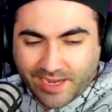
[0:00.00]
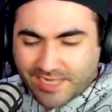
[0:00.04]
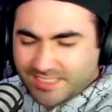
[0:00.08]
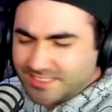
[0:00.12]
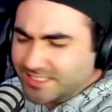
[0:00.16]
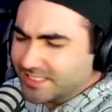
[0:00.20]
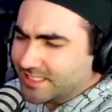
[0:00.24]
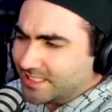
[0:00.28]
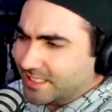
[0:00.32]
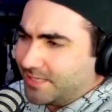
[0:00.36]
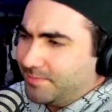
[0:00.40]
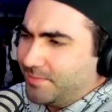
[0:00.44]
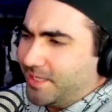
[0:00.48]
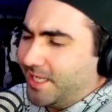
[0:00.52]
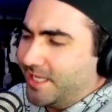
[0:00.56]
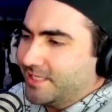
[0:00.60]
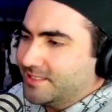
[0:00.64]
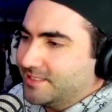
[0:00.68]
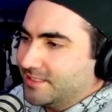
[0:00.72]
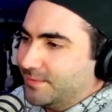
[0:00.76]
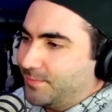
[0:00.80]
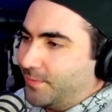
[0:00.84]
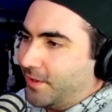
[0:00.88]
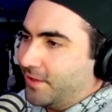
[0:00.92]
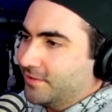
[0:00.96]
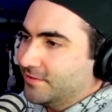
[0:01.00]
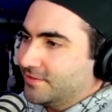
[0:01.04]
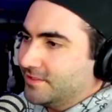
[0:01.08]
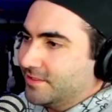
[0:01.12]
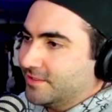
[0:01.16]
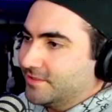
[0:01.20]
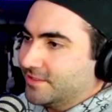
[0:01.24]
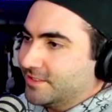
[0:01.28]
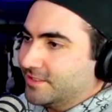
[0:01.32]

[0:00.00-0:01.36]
Actually, I think I'm allowed to post on